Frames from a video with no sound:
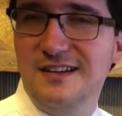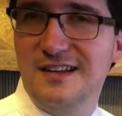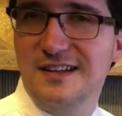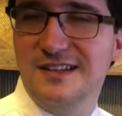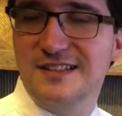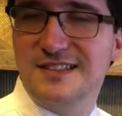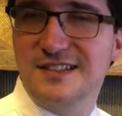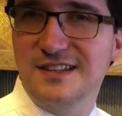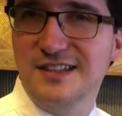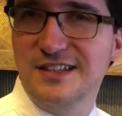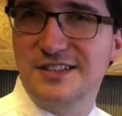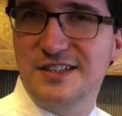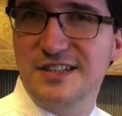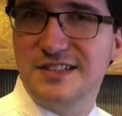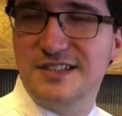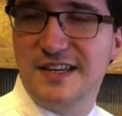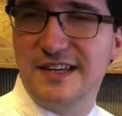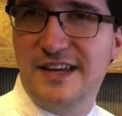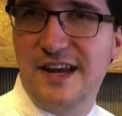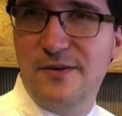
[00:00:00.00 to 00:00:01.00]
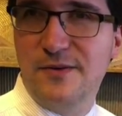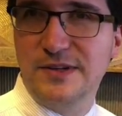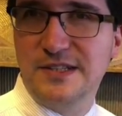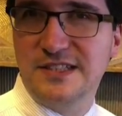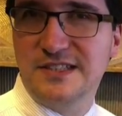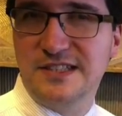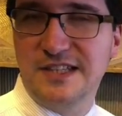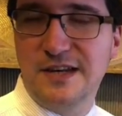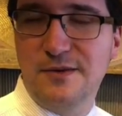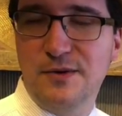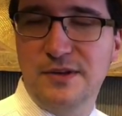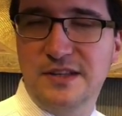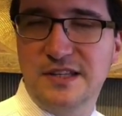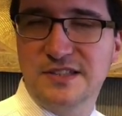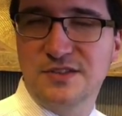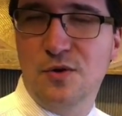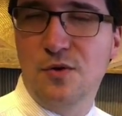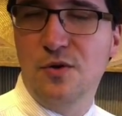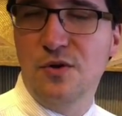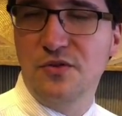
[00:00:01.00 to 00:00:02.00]
it is delicious. I can't wait to see what
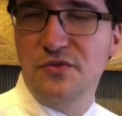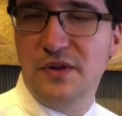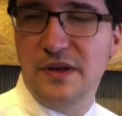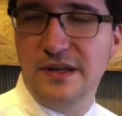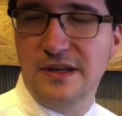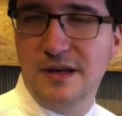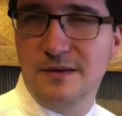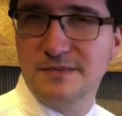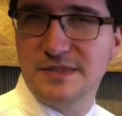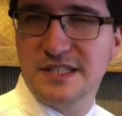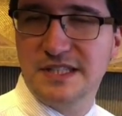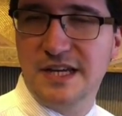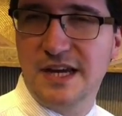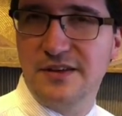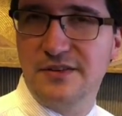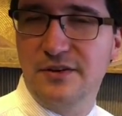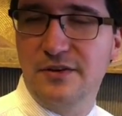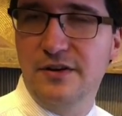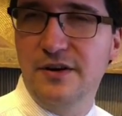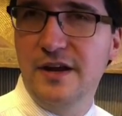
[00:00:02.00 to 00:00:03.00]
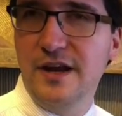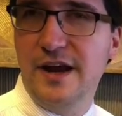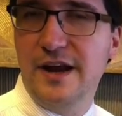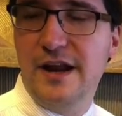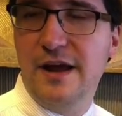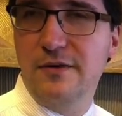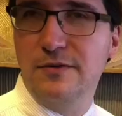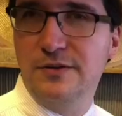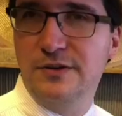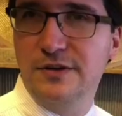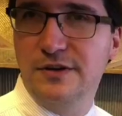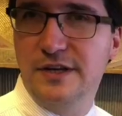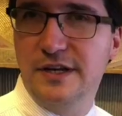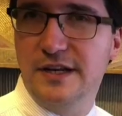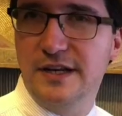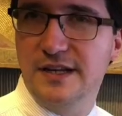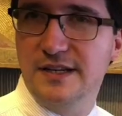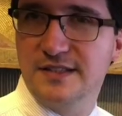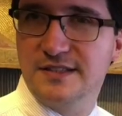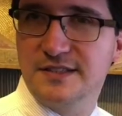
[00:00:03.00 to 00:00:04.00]
this whole thing comes together and how good
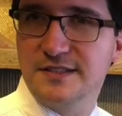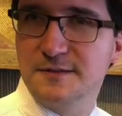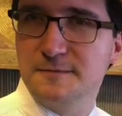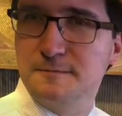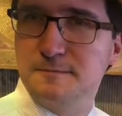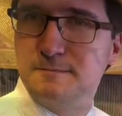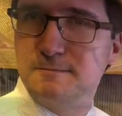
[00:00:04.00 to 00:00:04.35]
it is.